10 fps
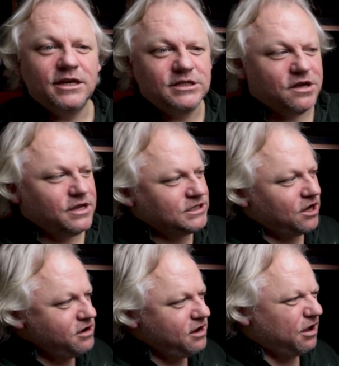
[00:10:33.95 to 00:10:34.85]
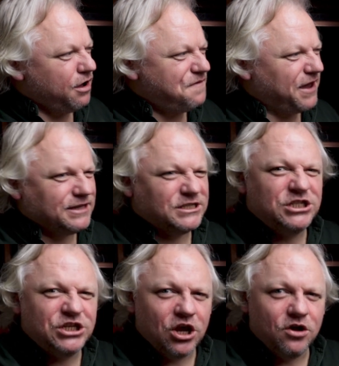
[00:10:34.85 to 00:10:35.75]
So the tone curve has
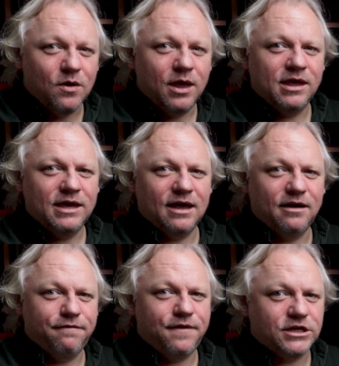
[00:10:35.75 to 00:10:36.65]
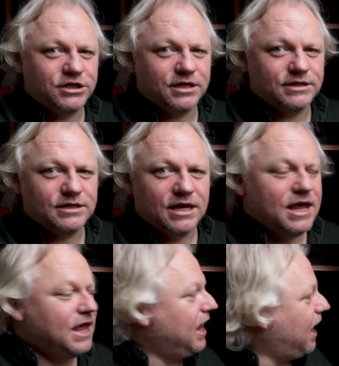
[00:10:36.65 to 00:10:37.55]
two killer features,
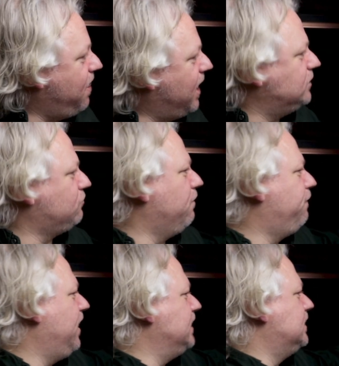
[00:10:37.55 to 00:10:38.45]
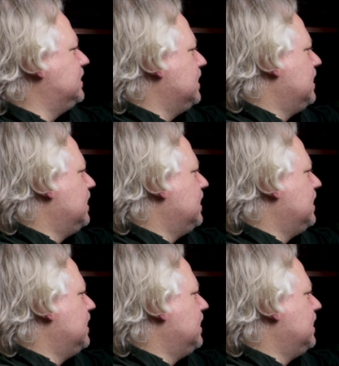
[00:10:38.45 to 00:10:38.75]
and that's reflected